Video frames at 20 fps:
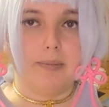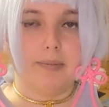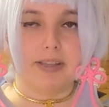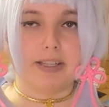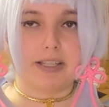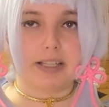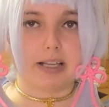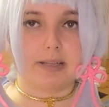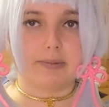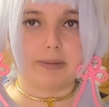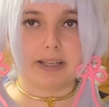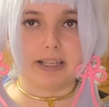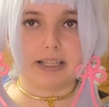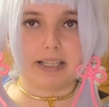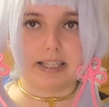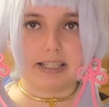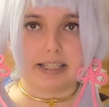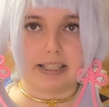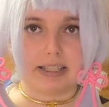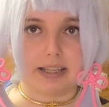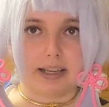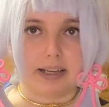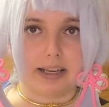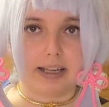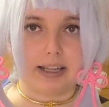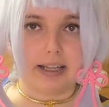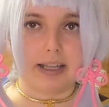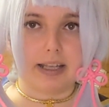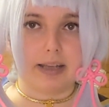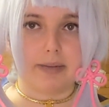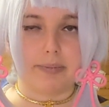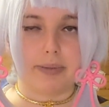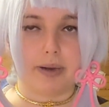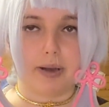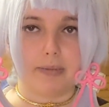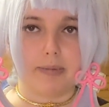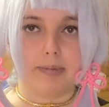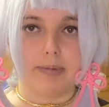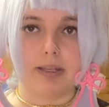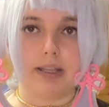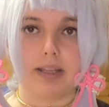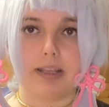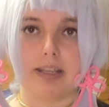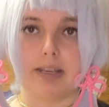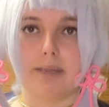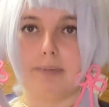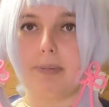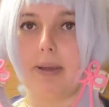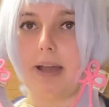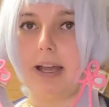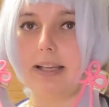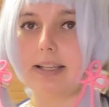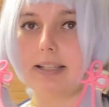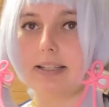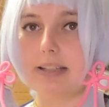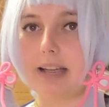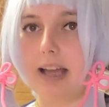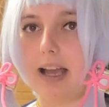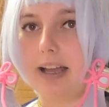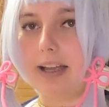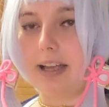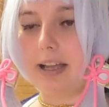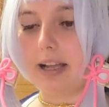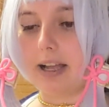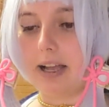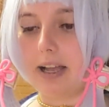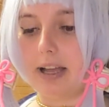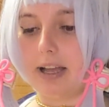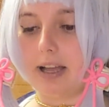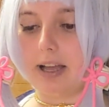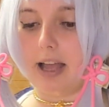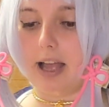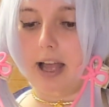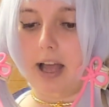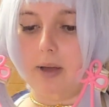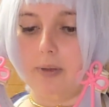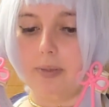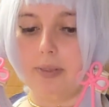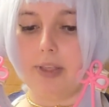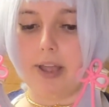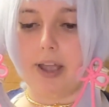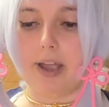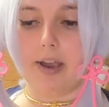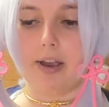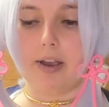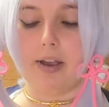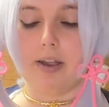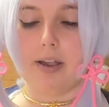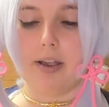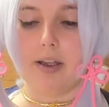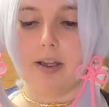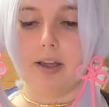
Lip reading: this cosplay is stunning and probably the best Ayaka out there